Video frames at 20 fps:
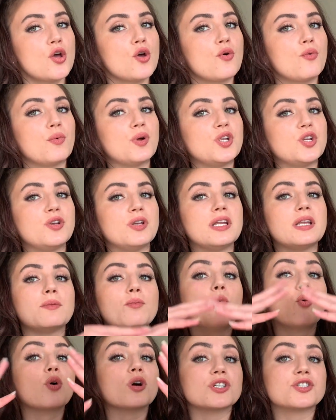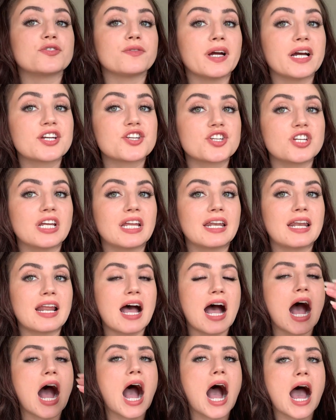when you need more direction,
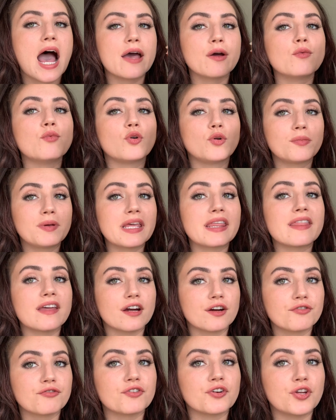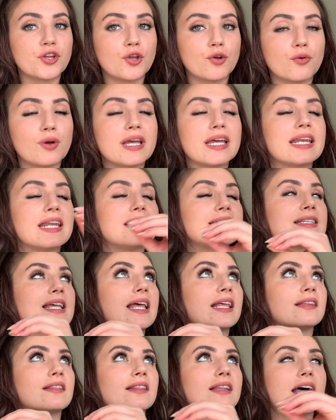I will be there for you. It is
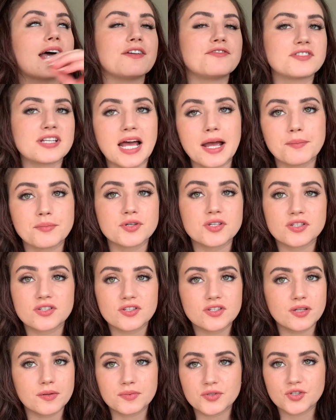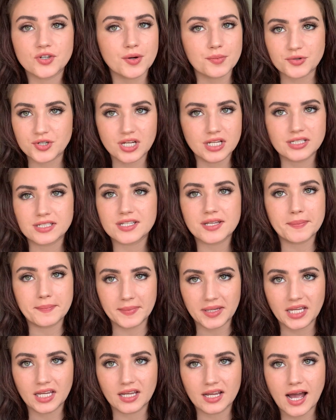a lifetime subscription to
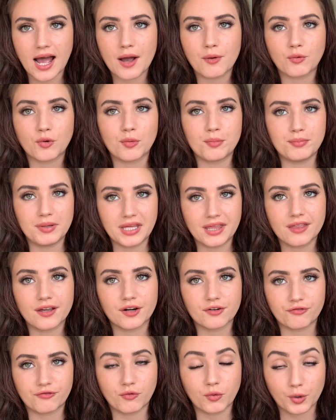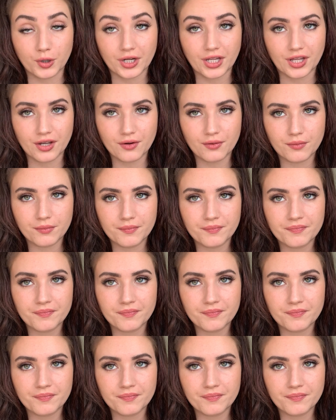me. I will be there for you.